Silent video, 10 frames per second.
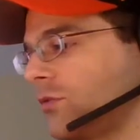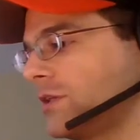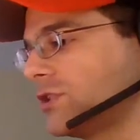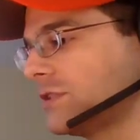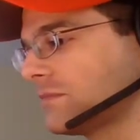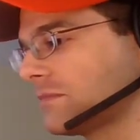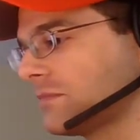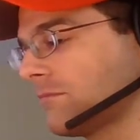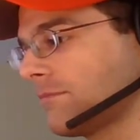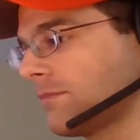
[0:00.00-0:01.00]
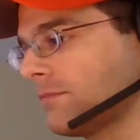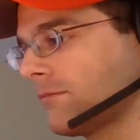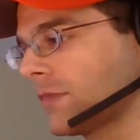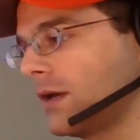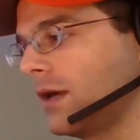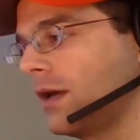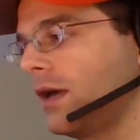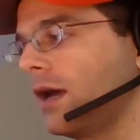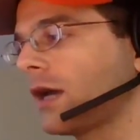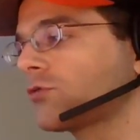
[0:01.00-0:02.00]
Twitch.
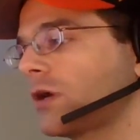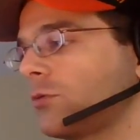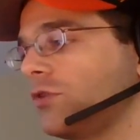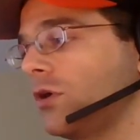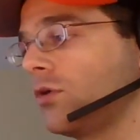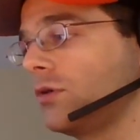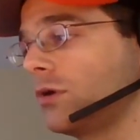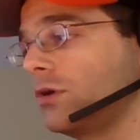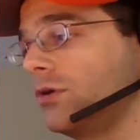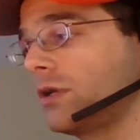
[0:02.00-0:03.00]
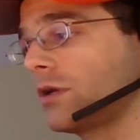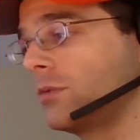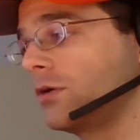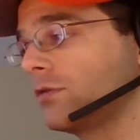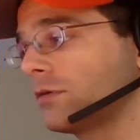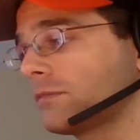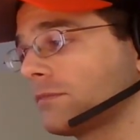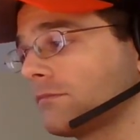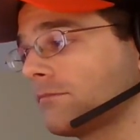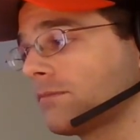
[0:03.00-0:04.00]
X-Ray was the only one who didn't come over.
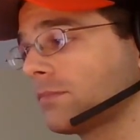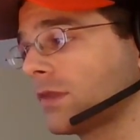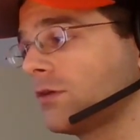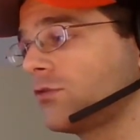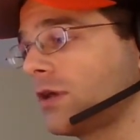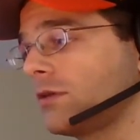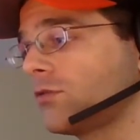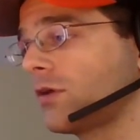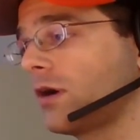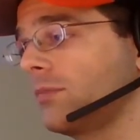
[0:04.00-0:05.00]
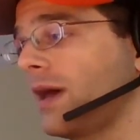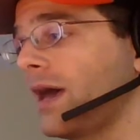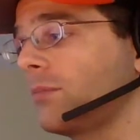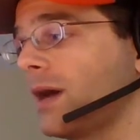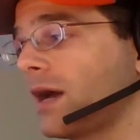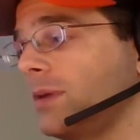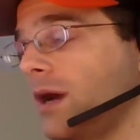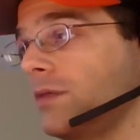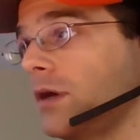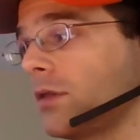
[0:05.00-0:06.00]
Stanley saw him hang back
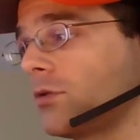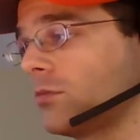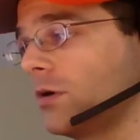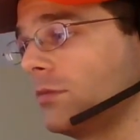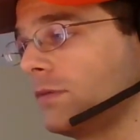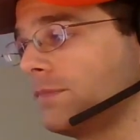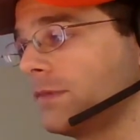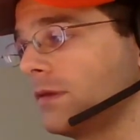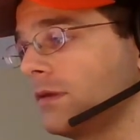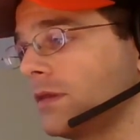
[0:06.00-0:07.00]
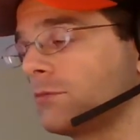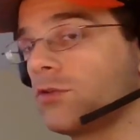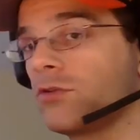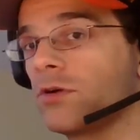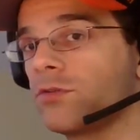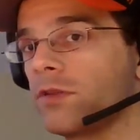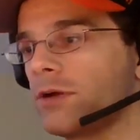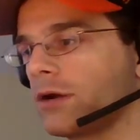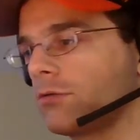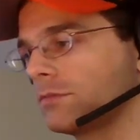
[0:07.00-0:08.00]
behind the others a moment, then return to the
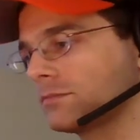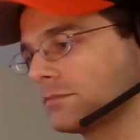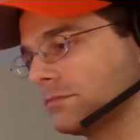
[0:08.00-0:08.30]
rec room.